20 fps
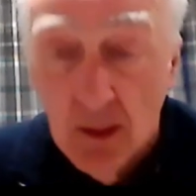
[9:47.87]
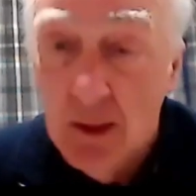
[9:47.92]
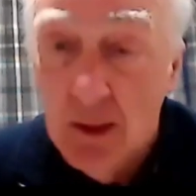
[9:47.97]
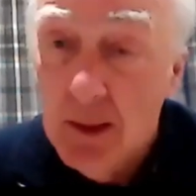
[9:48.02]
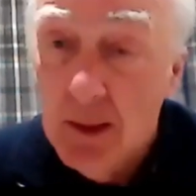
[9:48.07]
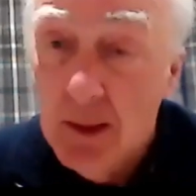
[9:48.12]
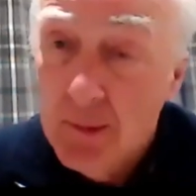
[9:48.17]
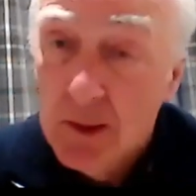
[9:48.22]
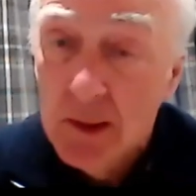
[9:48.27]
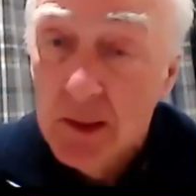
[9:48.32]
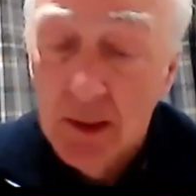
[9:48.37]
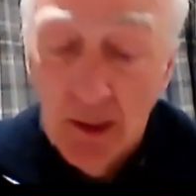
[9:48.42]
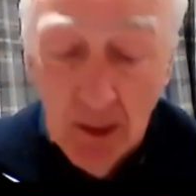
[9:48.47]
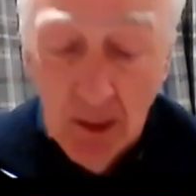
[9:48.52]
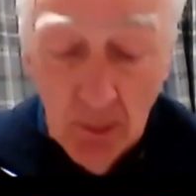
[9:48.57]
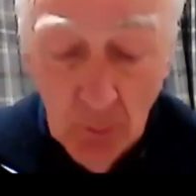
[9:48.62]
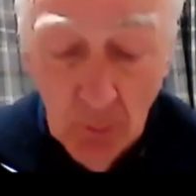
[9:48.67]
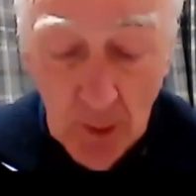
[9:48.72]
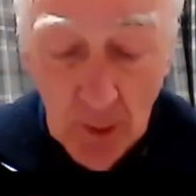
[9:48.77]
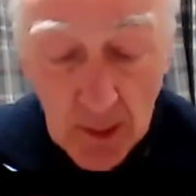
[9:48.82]
And even
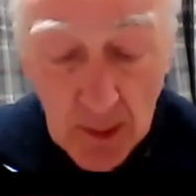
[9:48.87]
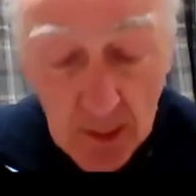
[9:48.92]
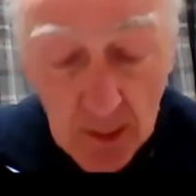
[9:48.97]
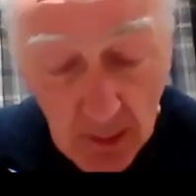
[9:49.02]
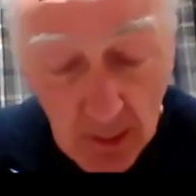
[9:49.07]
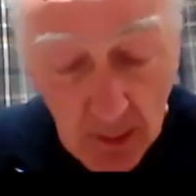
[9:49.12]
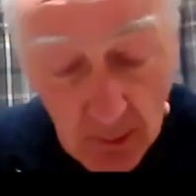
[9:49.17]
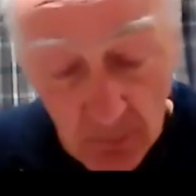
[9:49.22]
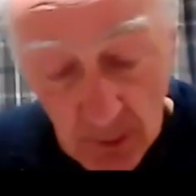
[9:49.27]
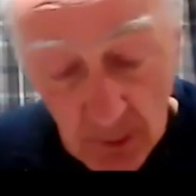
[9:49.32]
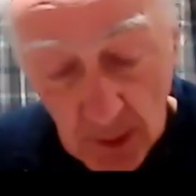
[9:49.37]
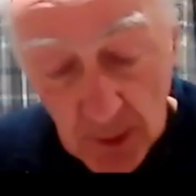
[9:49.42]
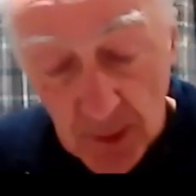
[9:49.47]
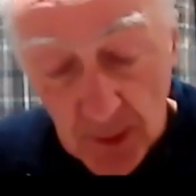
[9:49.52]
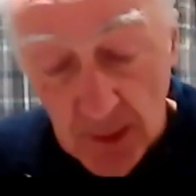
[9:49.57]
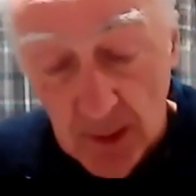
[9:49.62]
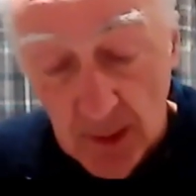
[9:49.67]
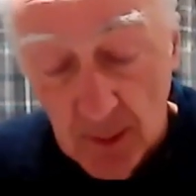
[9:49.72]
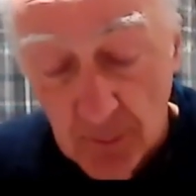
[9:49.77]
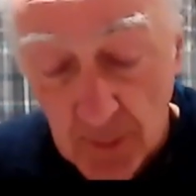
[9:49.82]
today, winds can
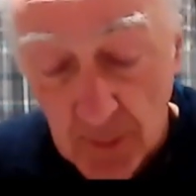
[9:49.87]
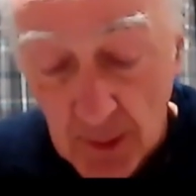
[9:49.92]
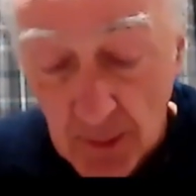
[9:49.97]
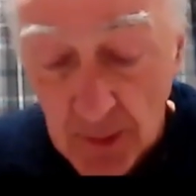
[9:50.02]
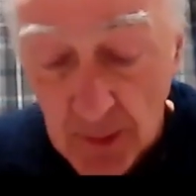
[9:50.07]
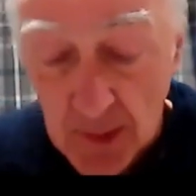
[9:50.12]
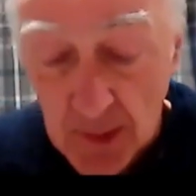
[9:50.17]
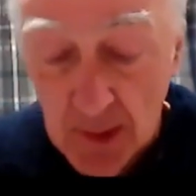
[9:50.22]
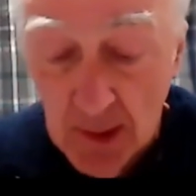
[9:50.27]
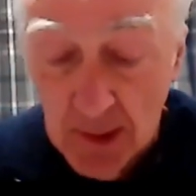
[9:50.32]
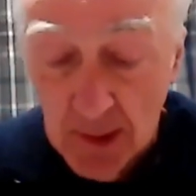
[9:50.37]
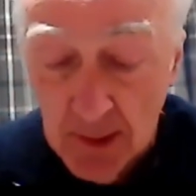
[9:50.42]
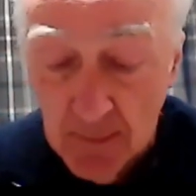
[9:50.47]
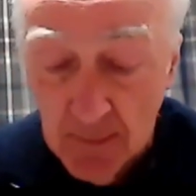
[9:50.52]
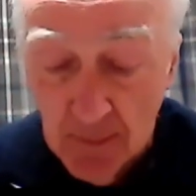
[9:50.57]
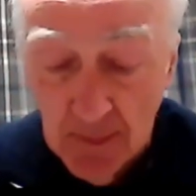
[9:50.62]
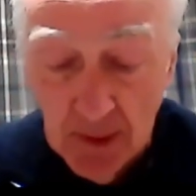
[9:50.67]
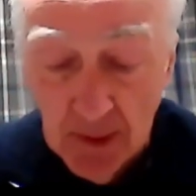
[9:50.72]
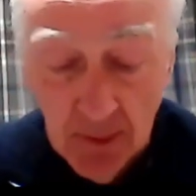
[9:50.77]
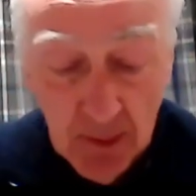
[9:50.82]
rush down both sides
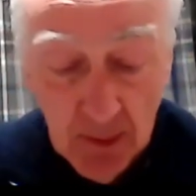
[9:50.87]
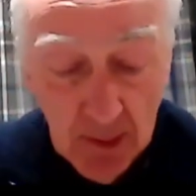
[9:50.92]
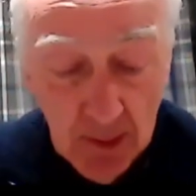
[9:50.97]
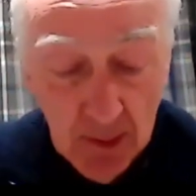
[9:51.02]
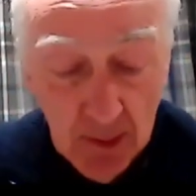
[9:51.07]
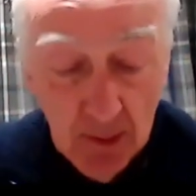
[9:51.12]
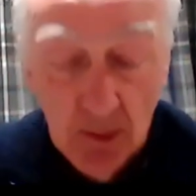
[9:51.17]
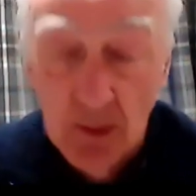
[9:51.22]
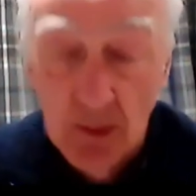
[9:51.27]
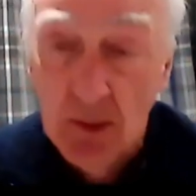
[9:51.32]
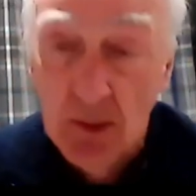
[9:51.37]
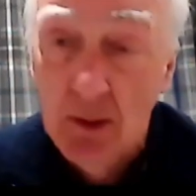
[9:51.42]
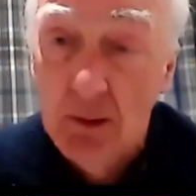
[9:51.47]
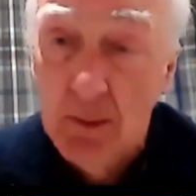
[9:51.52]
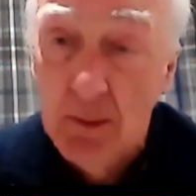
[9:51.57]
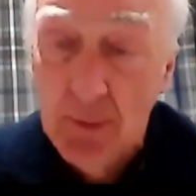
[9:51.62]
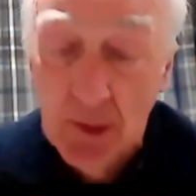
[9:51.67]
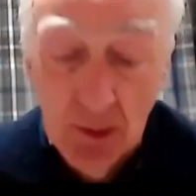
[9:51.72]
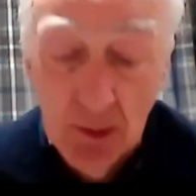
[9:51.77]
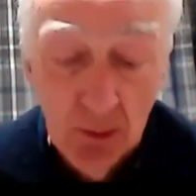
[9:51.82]
of the mountains and
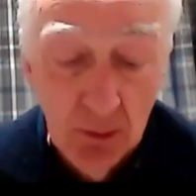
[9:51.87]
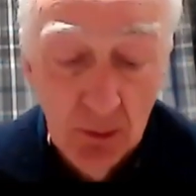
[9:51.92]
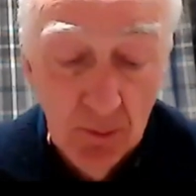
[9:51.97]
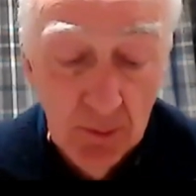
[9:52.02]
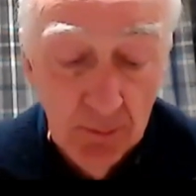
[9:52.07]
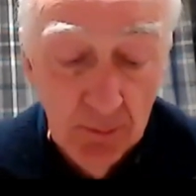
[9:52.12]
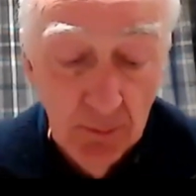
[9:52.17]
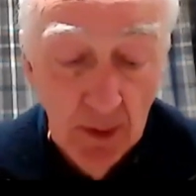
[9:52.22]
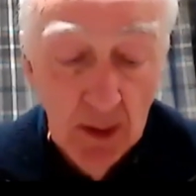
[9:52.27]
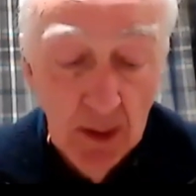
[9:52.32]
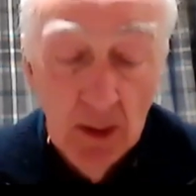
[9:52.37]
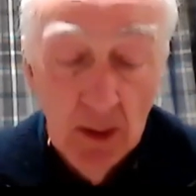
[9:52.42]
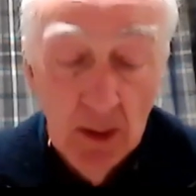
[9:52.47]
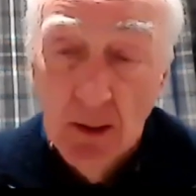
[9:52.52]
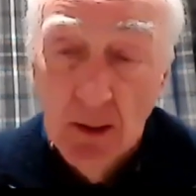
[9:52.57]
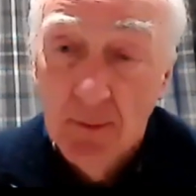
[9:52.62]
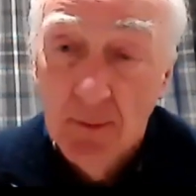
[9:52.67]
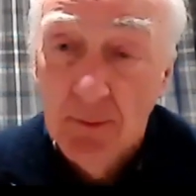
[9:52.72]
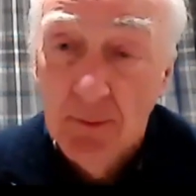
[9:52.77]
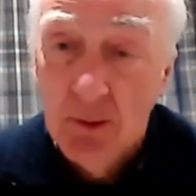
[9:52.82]
stir up a storm,
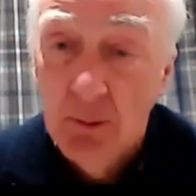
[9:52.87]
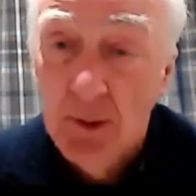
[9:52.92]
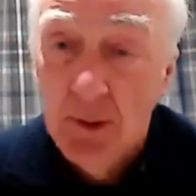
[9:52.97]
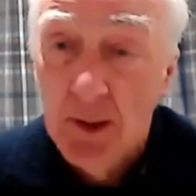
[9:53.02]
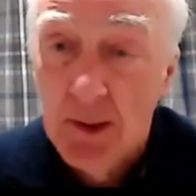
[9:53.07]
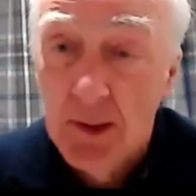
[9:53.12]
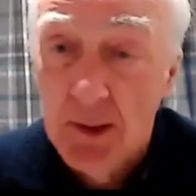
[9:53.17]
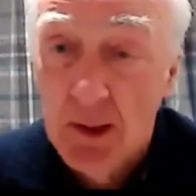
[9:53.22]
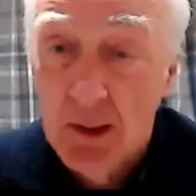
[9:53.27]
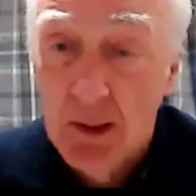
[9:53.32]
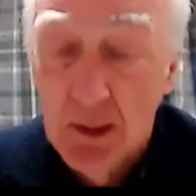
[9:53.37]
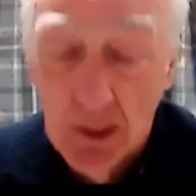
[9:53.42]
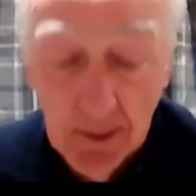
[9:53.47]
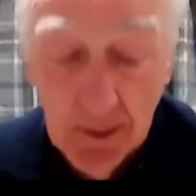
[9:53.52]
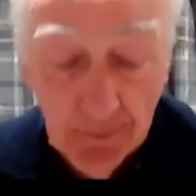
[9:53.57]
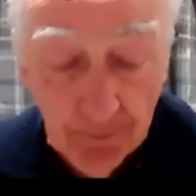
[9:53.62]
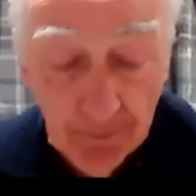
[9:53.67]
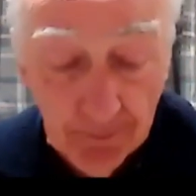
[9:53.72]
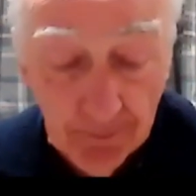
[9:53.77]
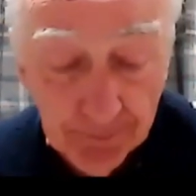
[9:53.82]
often quite
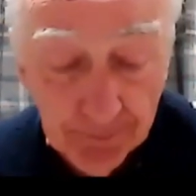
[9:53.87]
suddenly.